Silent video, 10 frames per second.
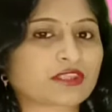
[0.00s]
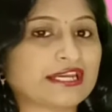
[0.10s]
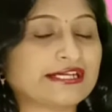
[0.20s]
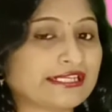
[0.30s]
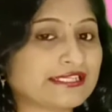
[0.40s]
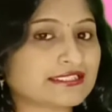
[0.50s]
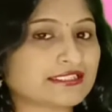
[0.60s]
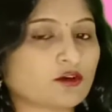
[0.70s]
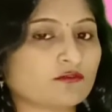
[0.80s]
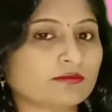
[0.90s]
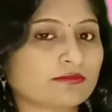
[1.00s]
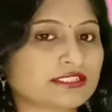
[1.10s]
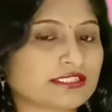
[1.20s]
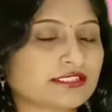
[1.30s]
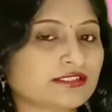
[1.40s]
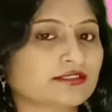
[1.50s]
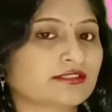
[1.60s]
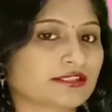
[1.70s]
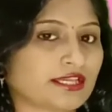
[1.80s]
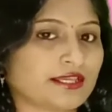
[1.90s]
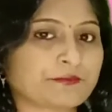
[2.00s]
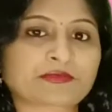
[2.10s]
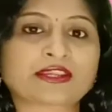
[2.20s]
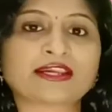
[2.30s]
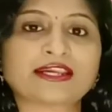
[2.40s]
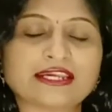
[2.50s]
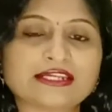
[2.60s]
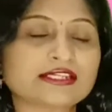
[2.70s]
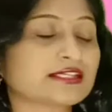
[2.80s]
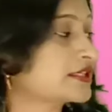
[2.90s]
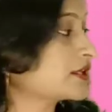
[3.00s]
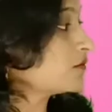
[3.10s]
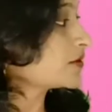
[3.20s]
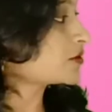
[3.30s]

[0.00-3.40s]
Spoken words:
intensity of emergent ray, it is equals